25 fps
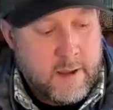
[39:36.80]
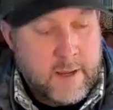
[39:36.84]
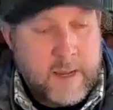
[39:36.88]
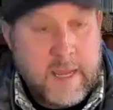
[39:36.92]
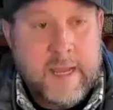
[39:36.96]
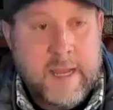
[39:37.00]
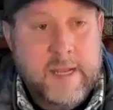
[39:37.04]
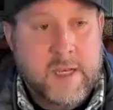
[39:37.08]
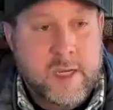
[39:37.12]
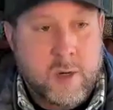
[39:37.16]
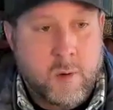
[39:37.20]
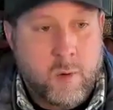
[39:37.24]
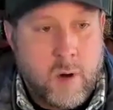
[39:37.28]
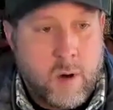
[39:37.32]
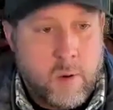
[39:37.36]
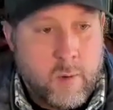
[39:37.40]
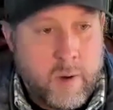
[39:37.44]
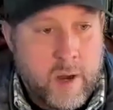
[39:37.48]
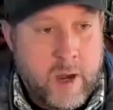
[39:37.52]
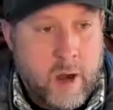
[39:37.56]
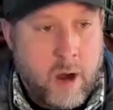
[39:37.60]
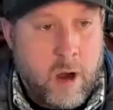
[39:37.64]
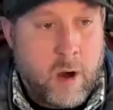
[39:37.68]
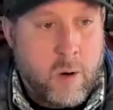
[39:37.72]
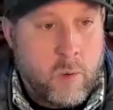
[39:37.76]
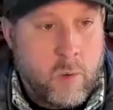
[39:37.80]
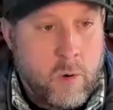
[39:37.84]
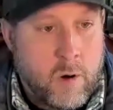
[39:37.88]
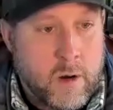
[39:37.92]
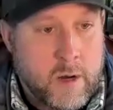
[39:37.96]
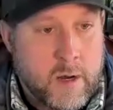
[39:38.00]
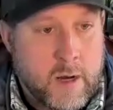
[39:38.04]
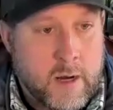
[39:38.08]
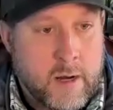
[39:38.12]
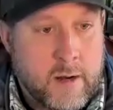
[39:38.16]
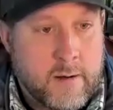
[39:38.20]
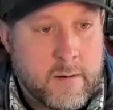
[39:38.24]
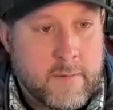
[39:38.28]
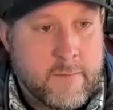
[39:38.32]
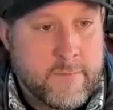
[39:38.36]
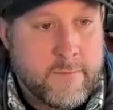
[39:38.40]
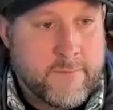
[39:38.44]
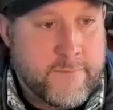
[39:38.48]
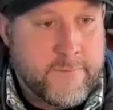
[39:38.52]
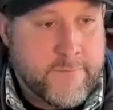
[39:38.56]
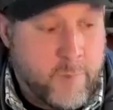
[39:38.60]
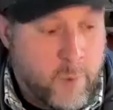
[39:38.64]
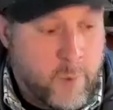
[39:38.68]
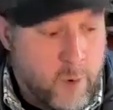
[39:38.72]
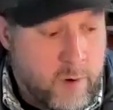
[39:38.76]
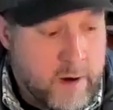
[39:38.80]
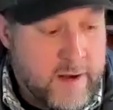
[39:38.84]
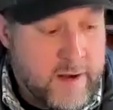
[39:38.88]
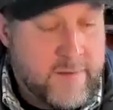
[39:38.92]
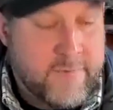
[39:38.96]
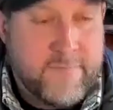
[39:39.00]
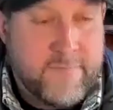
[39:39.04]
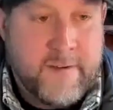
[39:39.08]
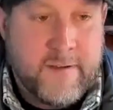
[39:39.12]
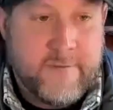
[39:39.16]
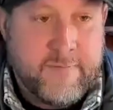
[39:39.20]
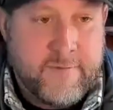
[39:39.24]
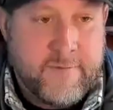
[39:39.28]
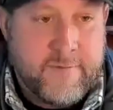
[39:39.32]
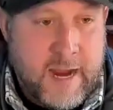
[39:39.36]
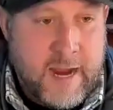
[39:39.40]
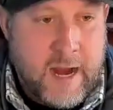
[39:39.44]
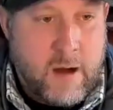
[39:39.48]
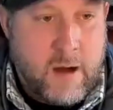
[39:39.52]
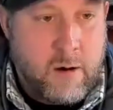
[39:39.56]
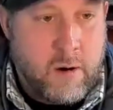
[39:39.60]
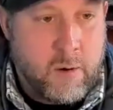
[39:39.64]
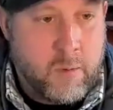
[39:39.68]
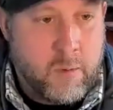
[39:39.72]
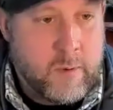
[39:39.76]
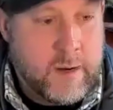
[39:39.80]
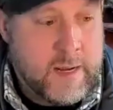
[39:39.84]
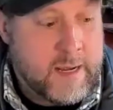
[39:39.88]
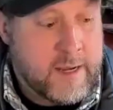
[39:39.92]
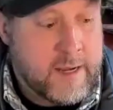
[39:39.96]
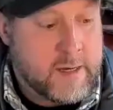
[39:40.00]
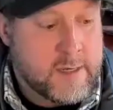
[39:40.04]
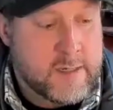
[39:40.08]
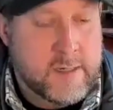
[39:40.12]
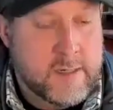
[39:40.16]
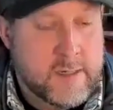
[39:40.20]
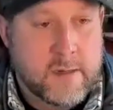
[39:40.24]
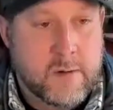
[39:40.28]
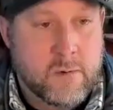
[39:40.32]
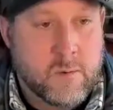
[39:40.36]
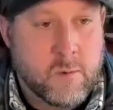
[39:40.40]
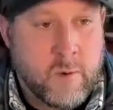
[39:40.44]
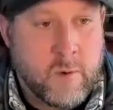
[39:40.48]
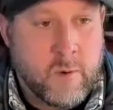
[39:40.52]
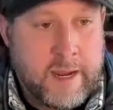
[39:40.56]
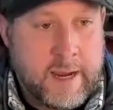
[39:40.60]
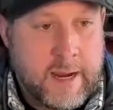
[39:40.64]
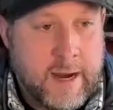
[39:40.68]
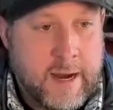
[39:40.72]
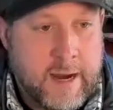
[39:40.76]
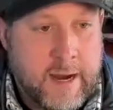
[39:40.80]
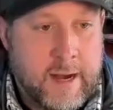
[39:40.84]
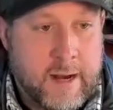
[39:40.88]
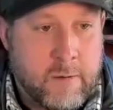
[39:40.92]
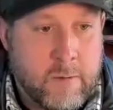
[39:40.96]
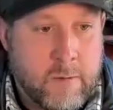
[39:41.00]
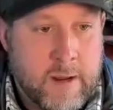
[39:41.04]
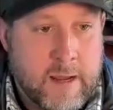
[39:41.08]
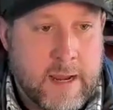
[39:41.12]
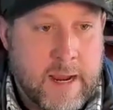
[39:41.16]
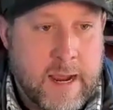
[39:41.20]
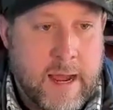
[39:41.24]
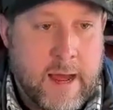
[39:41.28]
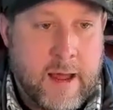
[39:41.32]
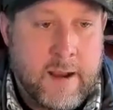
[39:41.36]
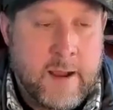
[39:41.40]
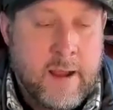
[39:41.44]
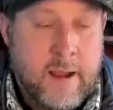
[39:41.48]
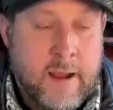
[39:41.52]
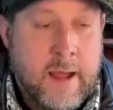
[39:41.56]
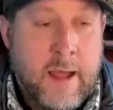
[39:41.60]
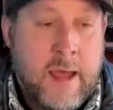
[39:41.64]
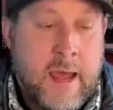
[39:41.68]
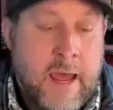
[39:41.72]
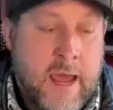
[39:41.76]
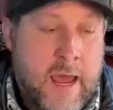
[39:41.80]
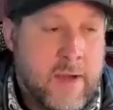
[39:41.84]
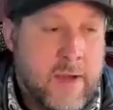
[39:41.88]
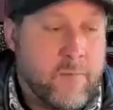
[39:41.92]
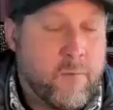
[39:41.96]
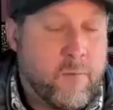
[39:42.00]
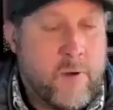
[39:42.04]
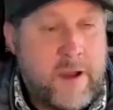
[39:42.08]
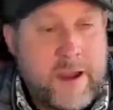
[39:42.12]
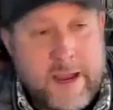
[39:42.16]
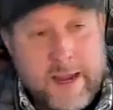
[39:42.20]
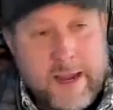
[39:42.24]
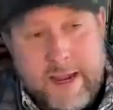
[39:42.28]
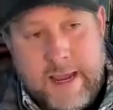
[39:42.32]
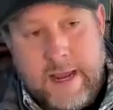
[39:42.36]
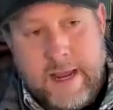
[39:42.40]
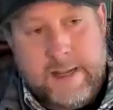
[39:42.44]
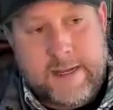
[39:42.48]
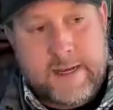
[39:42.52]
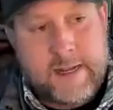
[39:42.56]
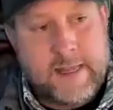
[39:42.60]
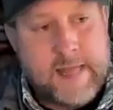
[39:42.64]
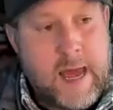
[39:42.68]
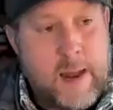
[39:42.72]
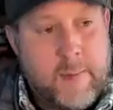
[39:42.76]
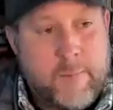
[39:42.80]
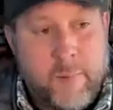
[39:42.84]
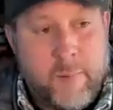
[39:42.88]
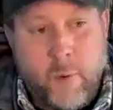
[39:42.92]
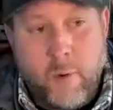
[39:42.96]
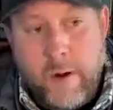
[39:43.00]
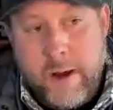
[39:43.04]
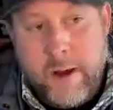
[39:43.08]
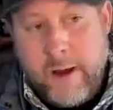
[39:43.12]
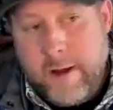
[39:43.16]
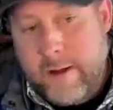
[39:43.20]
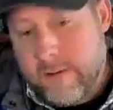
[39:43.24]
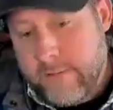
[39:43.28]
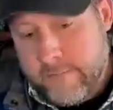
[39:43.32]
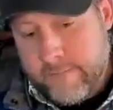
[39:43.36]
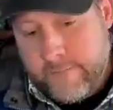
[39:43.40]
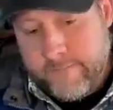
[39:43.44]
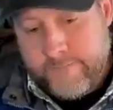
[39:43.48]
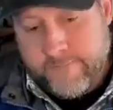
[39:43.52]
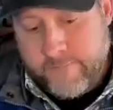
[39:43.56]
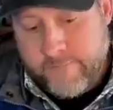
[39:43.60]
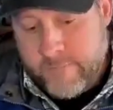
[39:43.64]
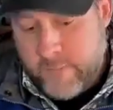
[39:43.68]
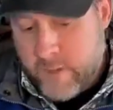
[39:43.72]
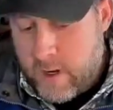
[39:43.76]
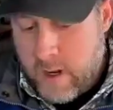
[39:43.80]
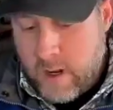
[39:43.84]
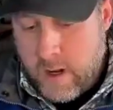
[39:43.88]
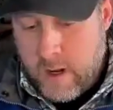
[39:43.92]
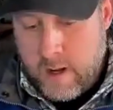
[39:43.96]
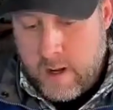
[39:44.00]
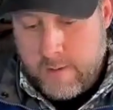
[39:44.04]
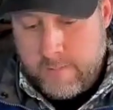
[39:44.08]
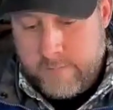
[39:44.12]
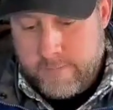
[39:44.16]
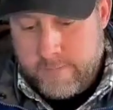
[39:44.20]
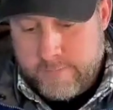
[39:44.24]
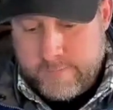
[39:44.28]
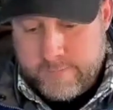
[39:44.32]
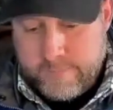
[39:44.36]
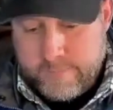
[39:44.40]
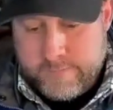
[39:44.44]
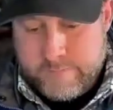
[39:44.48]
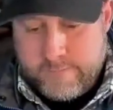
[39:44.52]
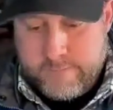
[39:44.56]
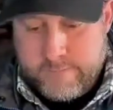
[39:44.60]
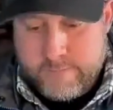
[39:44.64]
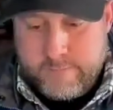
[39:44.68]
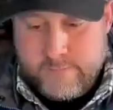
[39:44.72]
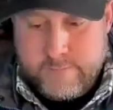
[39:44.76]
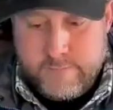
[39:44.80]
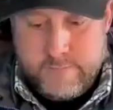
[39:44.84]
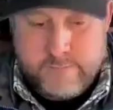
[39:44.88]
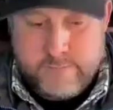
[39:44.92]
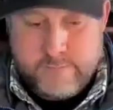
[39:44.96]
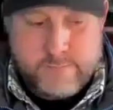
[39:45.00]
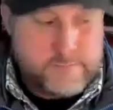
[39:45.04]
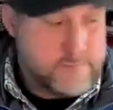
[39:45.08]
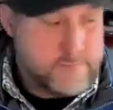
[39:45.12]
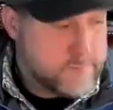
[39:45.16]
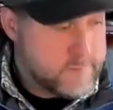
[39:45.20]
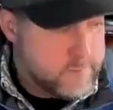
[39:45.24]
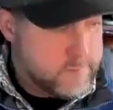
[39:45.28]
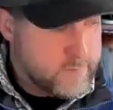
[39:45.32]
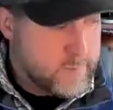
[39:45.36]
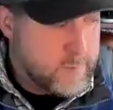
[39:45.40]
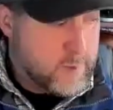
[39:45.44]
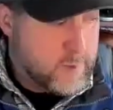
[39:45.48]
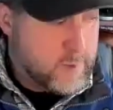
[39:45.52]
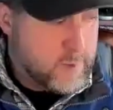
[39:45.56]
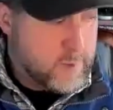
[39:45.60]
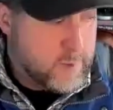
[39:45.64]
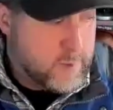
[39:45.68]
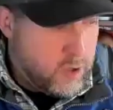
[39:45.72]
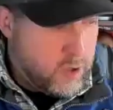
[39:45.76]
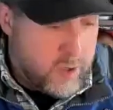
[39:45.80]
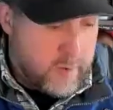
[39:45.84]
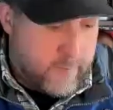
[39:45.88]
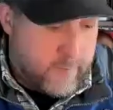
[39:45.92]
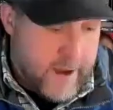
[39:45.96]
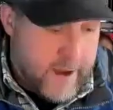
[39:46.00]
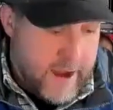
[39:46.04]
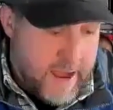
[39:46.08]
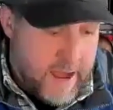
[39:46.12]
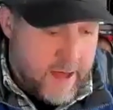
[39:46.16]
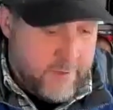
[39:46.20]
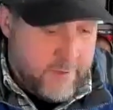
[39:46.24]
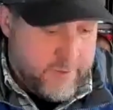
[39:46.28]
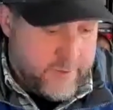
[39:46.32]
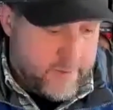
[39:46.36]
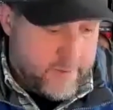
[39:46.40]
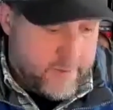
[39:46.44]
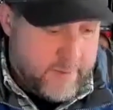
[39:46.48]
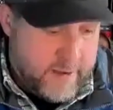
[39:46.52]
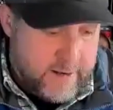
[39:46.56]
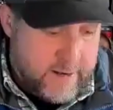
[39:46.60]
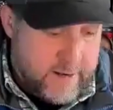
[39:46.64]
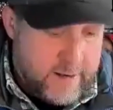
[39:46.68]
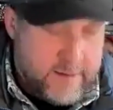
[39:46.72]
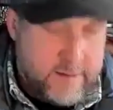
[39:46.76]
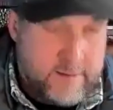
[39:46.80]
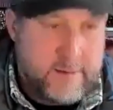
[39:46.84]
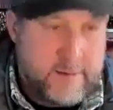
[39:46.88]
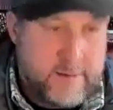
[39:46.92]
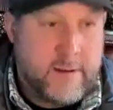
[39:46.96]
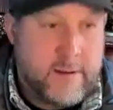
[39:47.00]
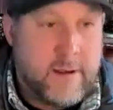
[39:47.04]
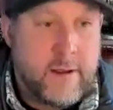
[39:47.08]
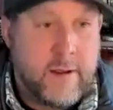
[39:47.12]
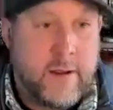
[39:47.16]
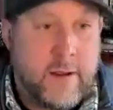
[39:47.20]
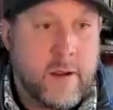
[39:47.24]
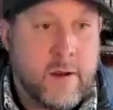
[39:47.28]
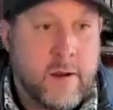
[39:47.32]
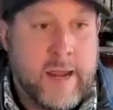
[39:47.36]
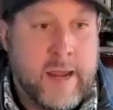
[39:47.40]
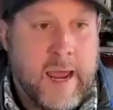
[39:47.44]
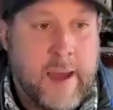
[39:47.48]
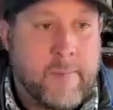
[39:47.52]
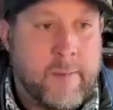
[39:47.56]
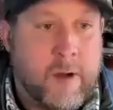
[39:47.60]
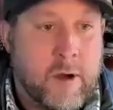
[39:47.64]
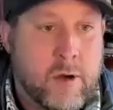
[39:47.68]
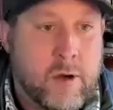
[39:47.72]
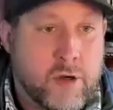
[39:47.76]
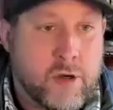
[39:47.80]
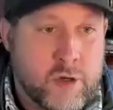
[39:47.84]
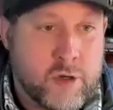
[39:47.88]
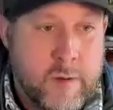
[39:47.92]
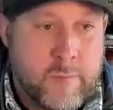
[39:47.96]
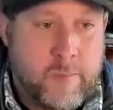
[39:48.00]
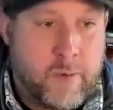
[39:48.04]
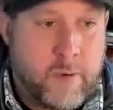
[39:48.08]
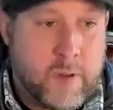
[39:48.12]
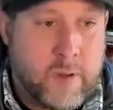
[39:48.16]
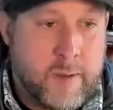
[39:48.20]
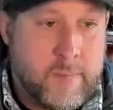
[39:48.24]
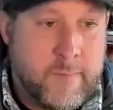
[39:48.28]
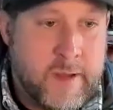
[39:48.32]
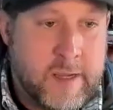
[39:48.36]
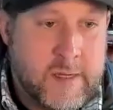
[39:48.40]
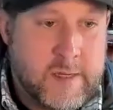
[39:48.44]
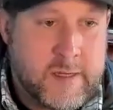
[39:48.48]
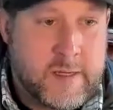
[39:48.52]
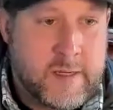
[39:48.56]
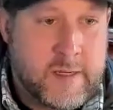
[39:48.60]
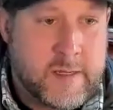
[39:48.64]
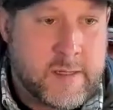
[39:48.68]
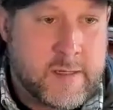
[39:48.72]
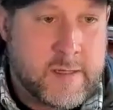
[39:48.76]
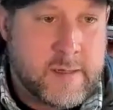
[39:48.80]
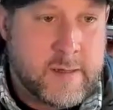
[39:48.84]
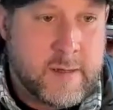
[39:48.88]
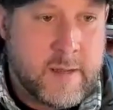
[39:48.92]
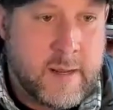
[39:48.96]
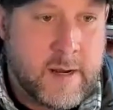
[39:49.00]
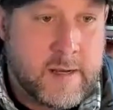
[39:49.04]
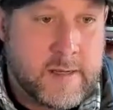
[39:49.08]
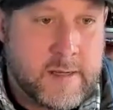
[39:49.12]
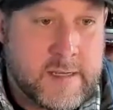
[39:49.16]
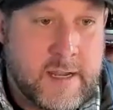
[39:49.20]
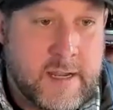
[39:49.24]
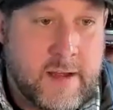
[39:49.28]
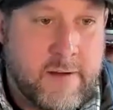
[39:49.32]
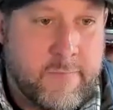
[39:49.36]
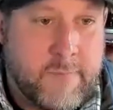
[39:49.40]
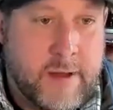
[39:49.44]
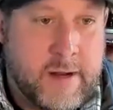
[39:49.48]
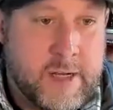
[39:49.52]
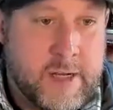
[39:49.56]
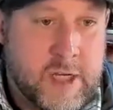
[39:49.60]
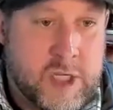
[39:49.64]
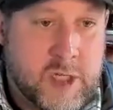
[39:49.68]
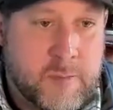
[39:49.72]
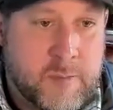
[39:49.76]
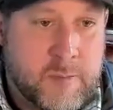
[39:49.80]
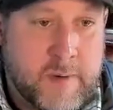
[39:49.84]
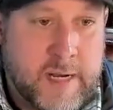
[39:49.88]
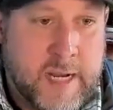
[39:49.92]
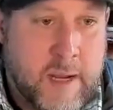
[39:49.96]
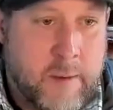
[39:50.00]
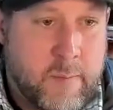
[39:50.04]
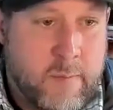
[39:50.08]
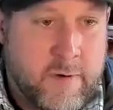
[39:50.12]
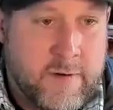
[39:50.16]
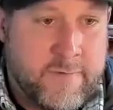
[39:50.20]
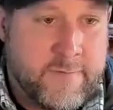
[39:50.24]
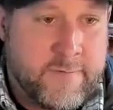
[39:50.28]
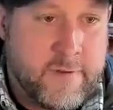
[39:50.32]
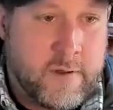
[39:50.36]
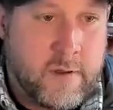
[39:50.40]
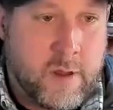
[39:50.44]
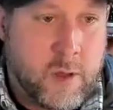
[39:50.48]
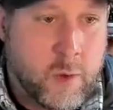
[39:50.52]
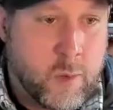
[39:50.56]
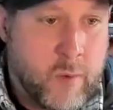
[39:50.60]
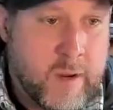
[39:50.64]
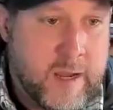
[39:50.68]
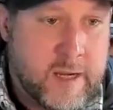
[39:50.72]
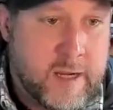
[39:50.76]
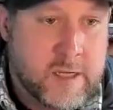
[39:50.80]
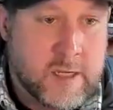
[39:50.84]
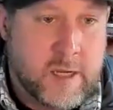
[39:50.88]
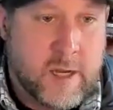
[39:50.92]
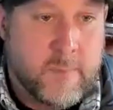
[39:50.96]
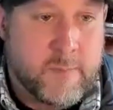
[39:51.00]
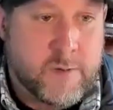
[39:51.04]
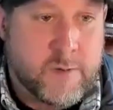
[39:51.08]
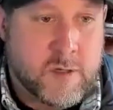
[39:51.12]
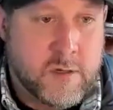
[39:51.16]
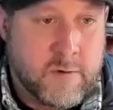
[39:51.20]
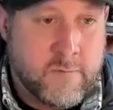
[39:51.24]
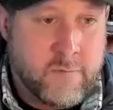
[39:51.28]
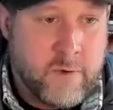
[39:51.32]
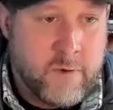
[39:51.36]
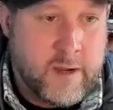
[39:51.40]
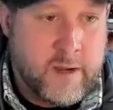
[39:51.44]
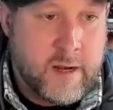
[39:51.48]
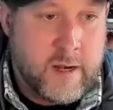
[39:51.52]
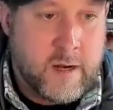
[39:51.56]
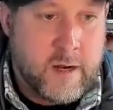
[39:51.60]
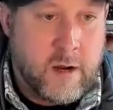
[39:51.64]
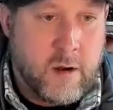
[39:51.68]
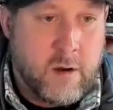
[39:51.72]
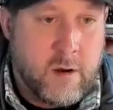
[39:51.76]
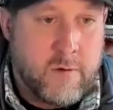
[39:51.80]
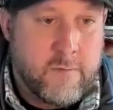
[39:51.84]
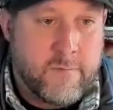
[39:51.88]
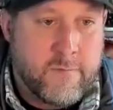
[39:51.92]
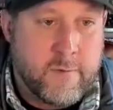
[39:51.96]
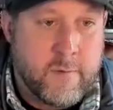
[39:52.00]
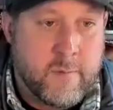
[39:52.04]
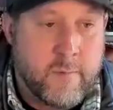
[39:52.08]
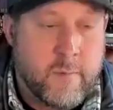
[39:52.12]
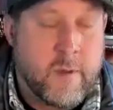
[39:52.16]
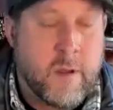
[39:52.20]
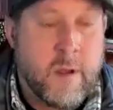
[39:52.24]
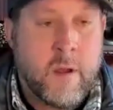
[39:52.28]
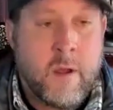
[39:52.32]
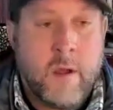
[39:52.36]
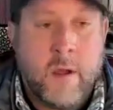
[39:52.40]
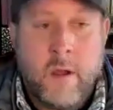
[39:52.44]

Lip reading: get to where we are working 40, 50-hour weeks, week in and week out. If we can get to that point, um, you do the math. I mean, you damn near triple the business in itself by just being able to fill the weeks up. So if we can go from